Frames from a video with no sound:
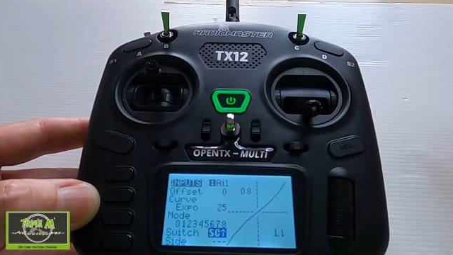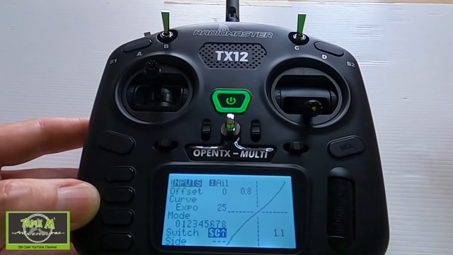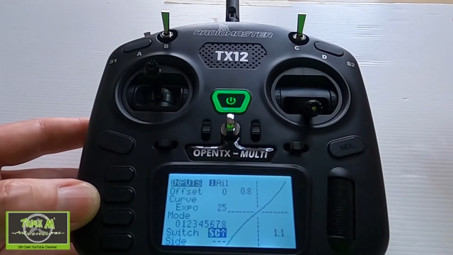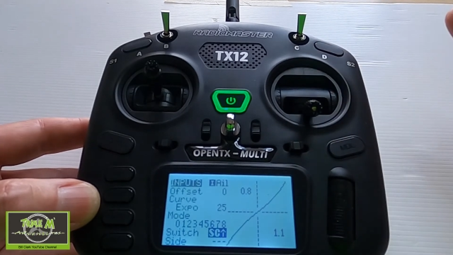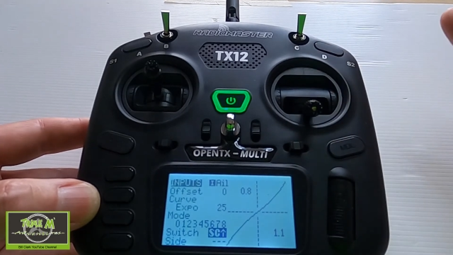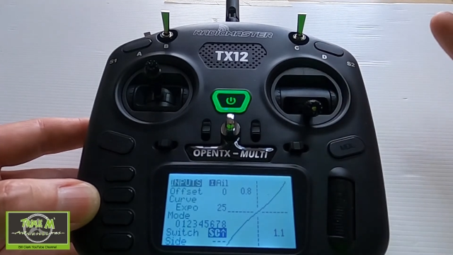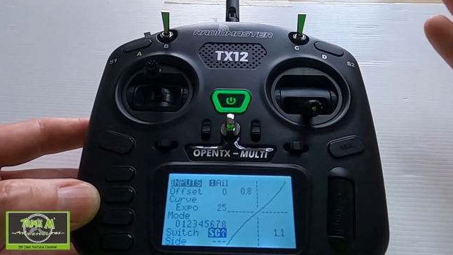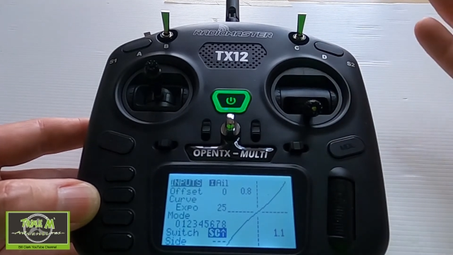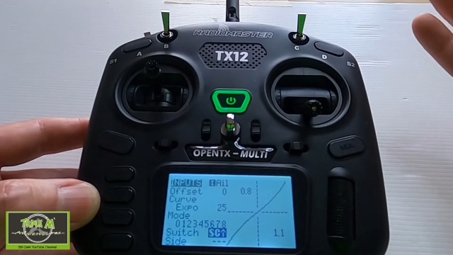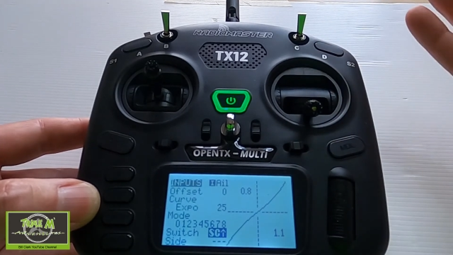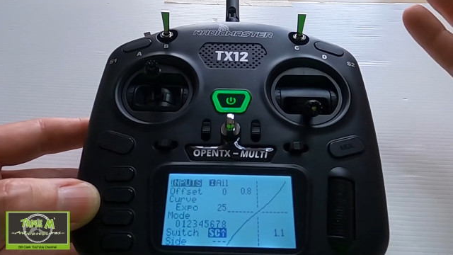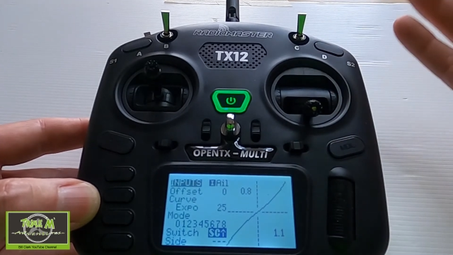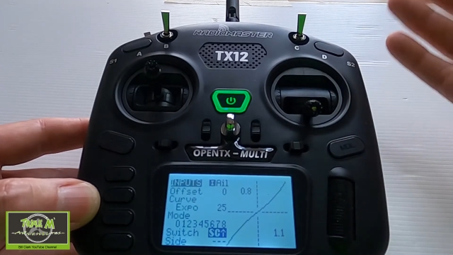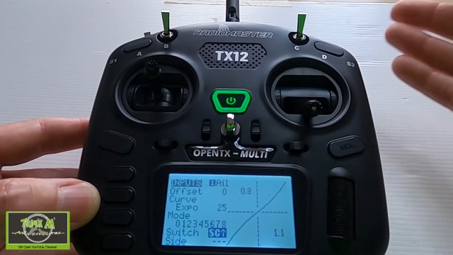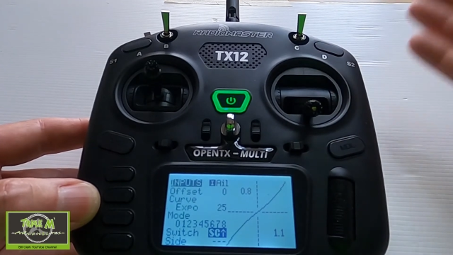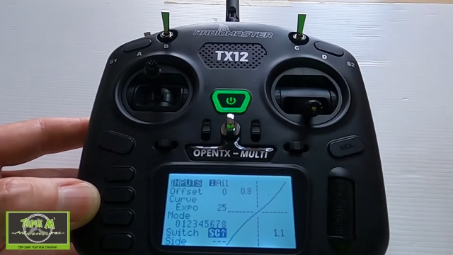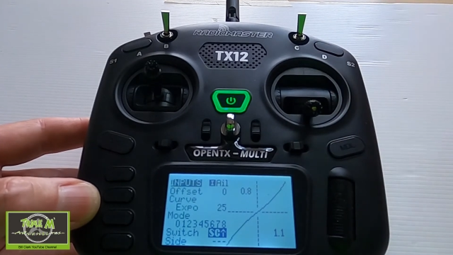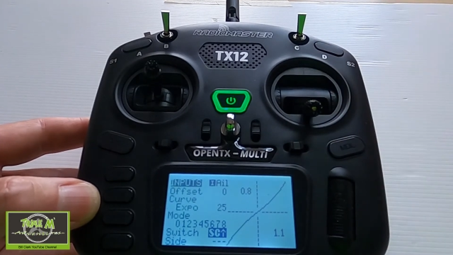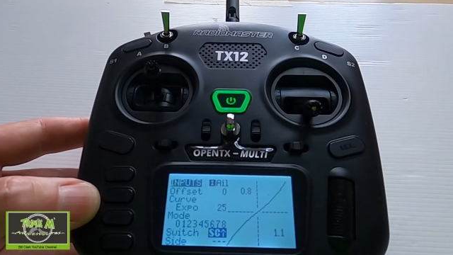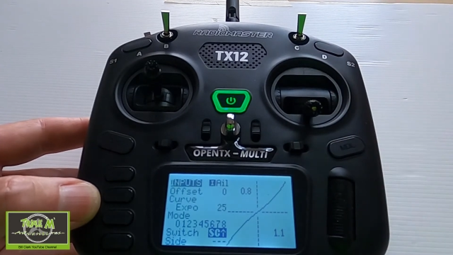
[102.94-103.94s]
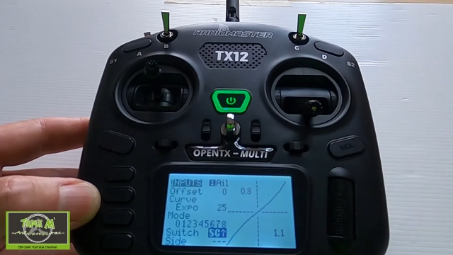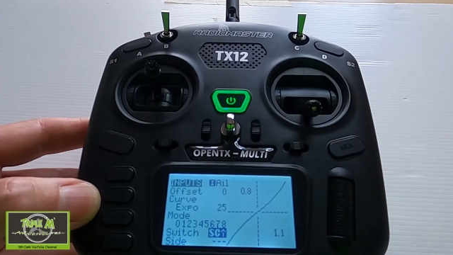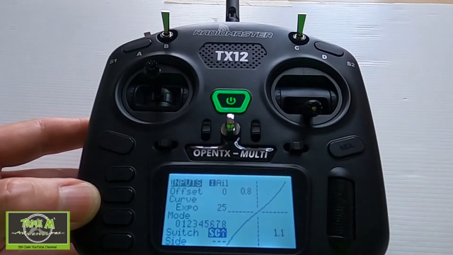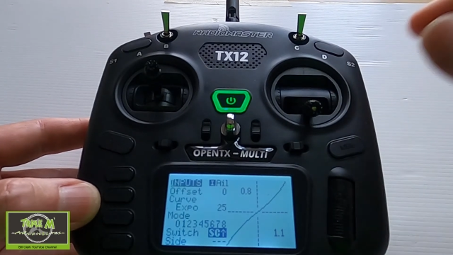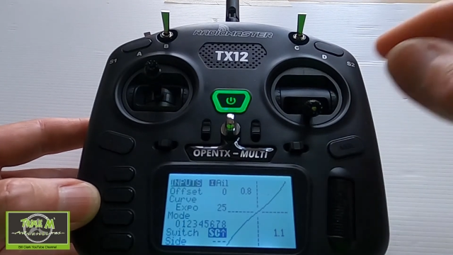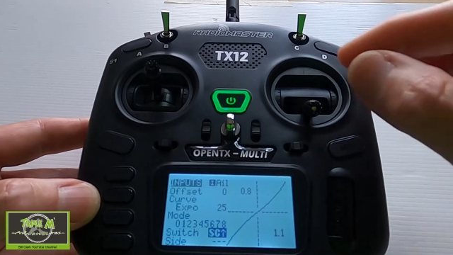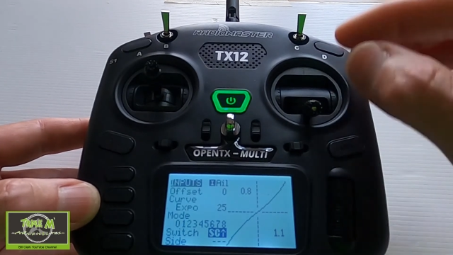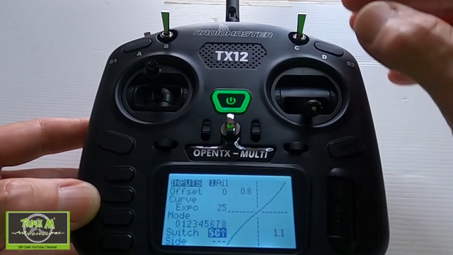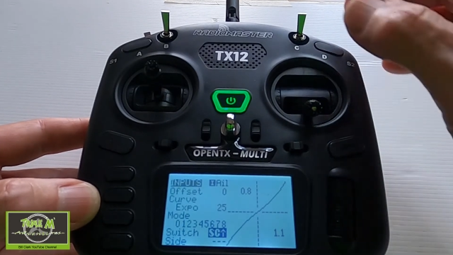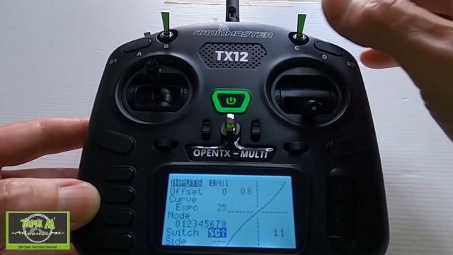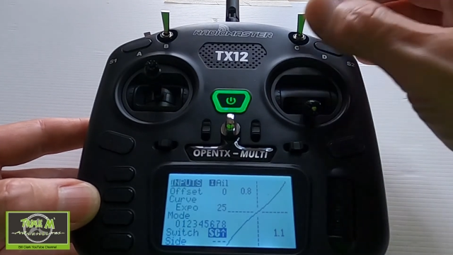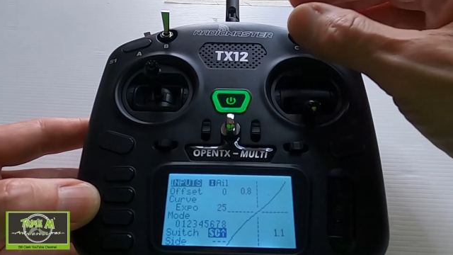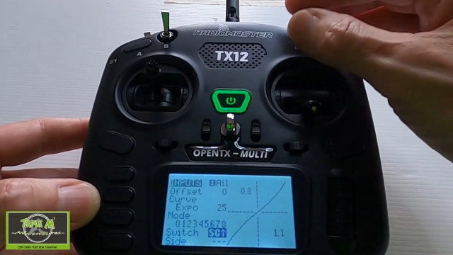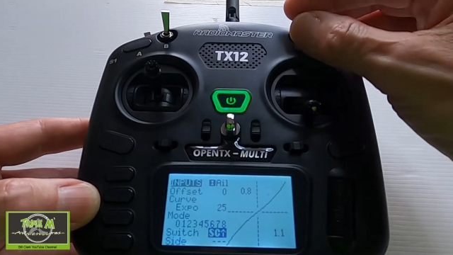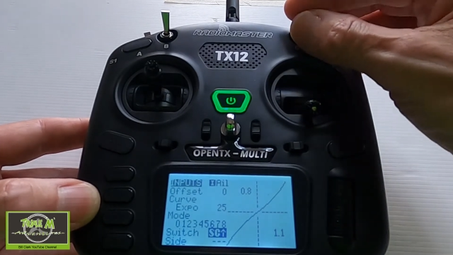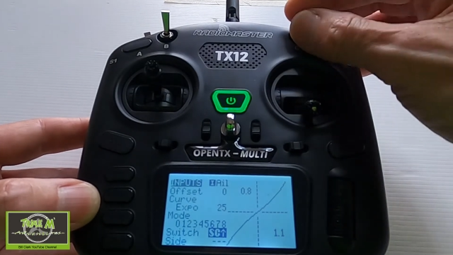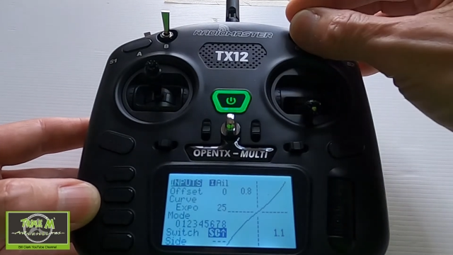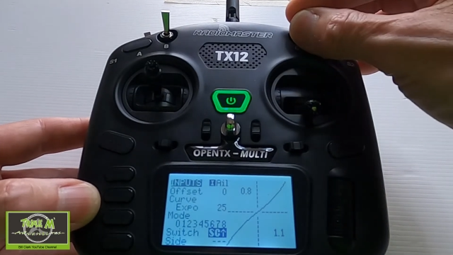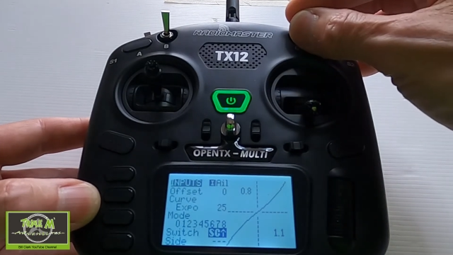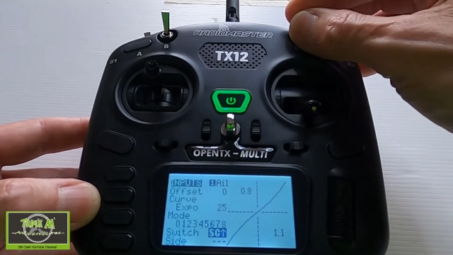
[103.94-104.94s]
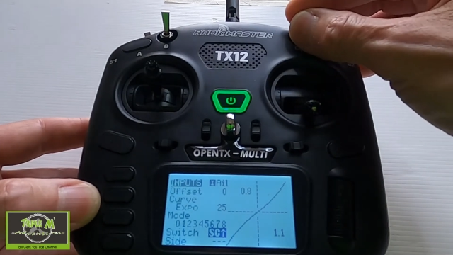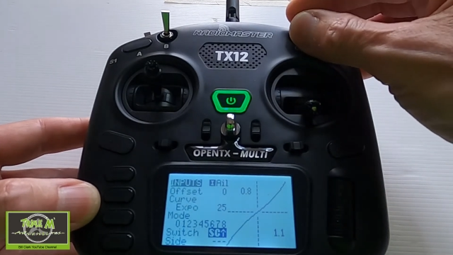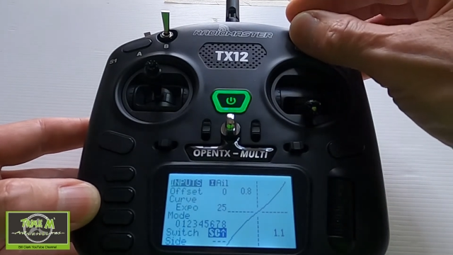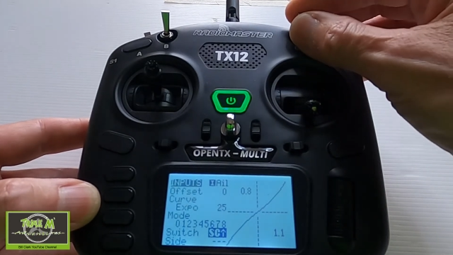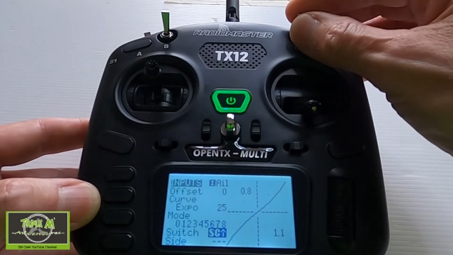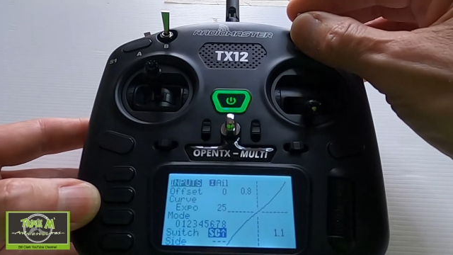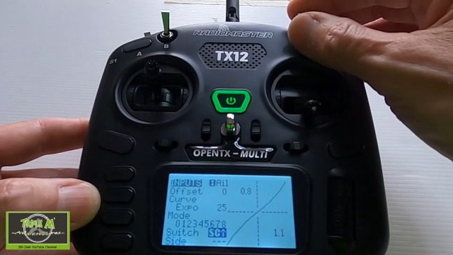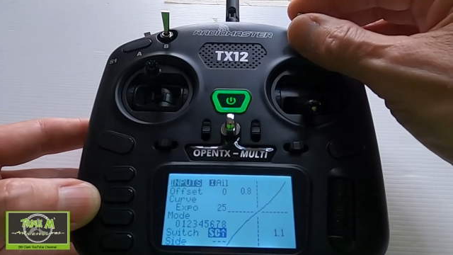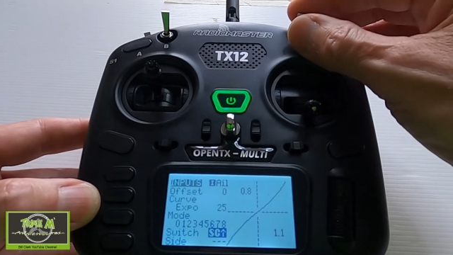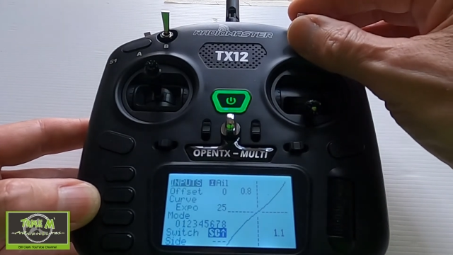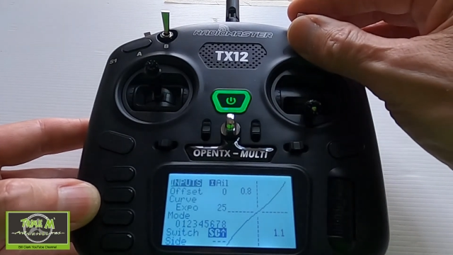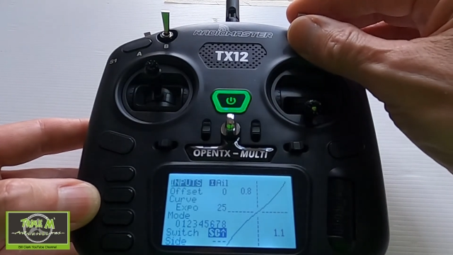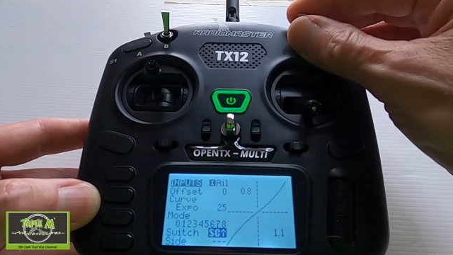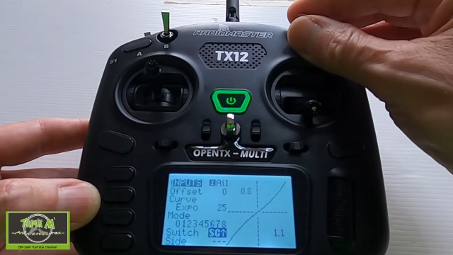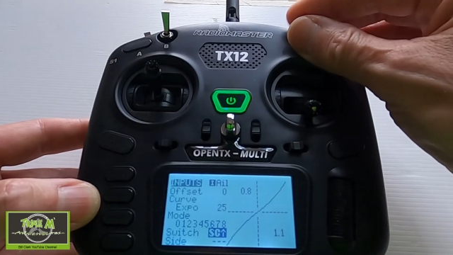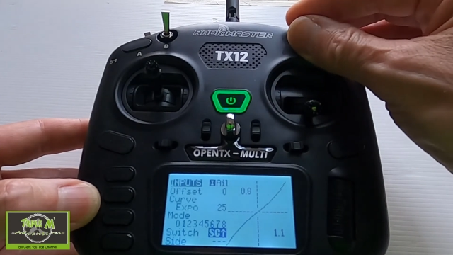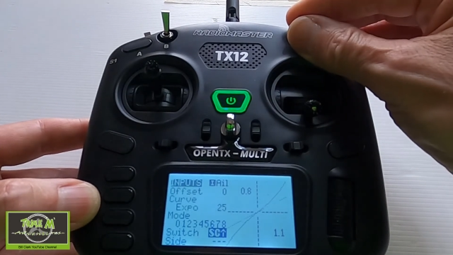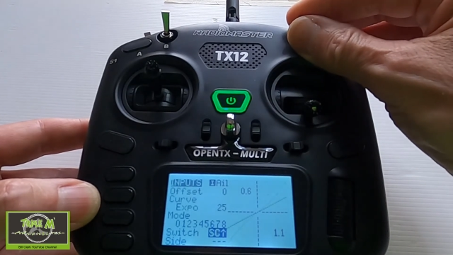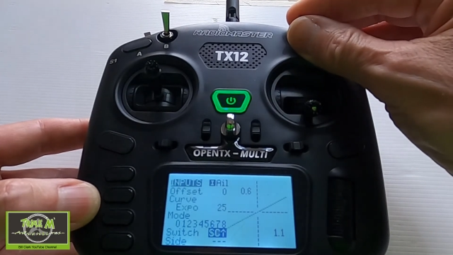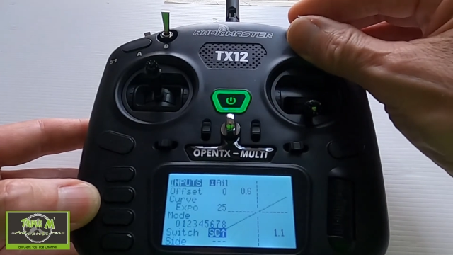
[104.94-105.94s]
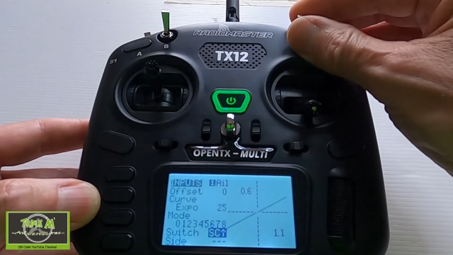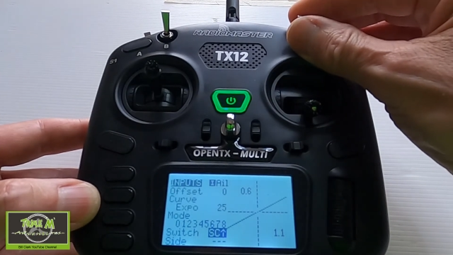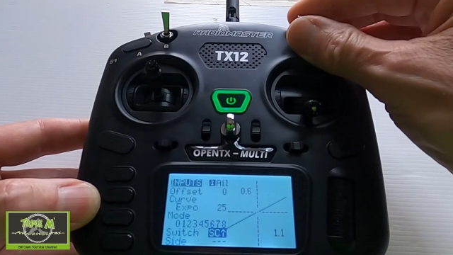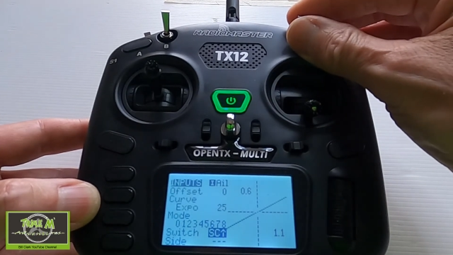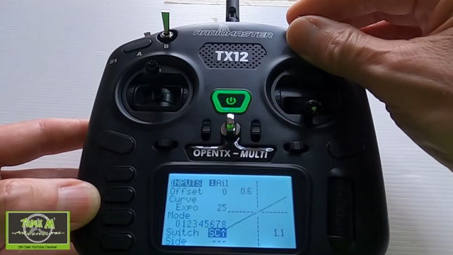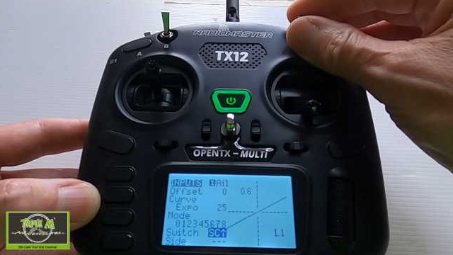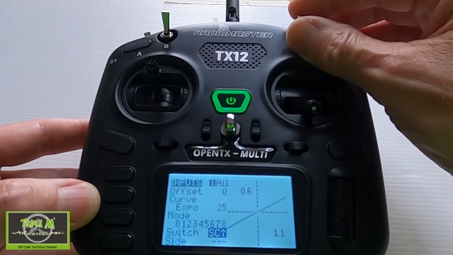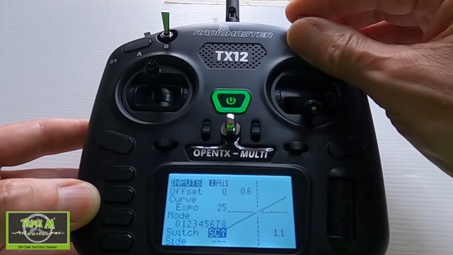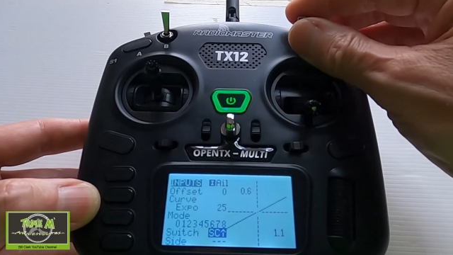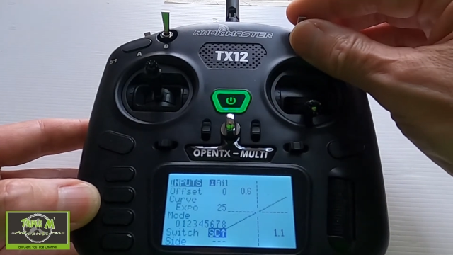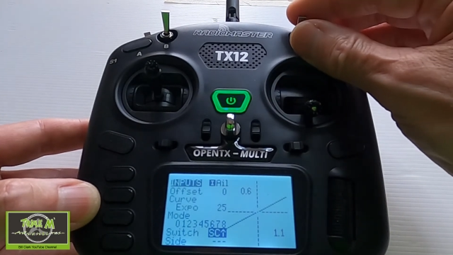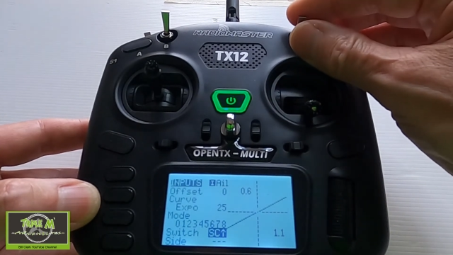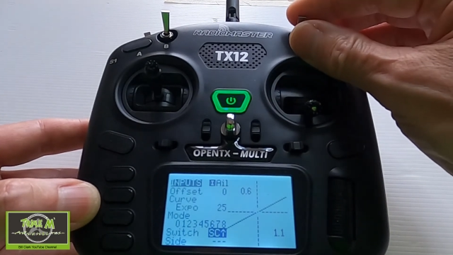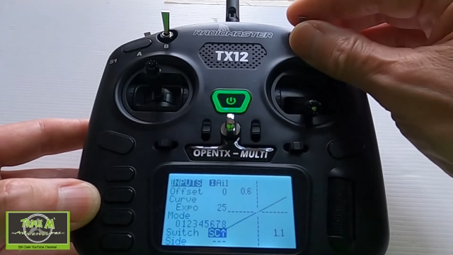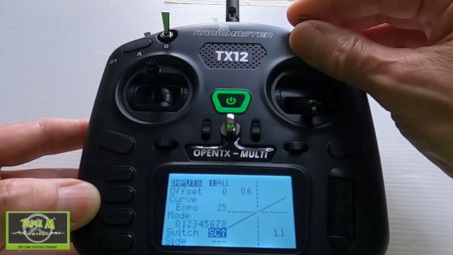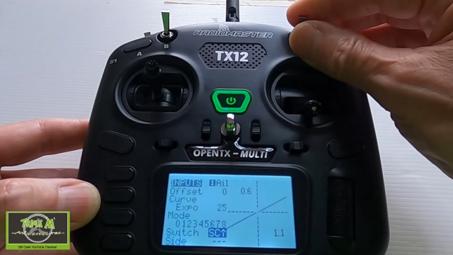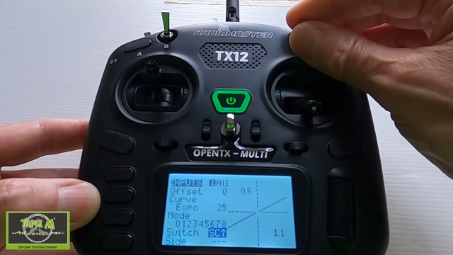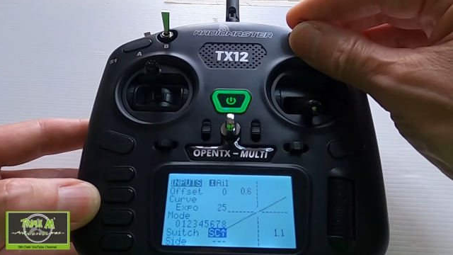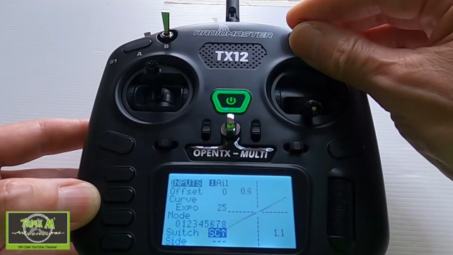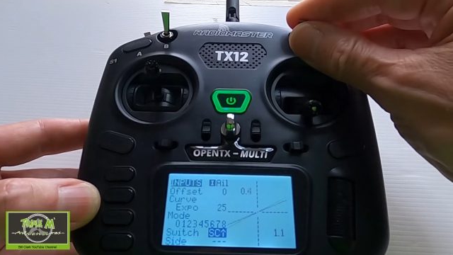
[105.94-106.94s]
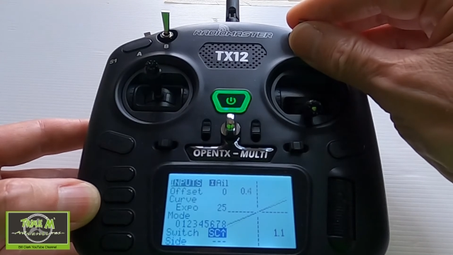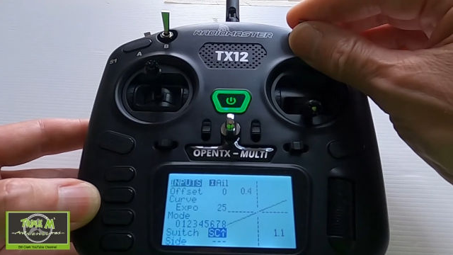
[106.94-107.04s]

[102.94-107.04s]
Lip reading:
No face is visible, so there are no lips to read.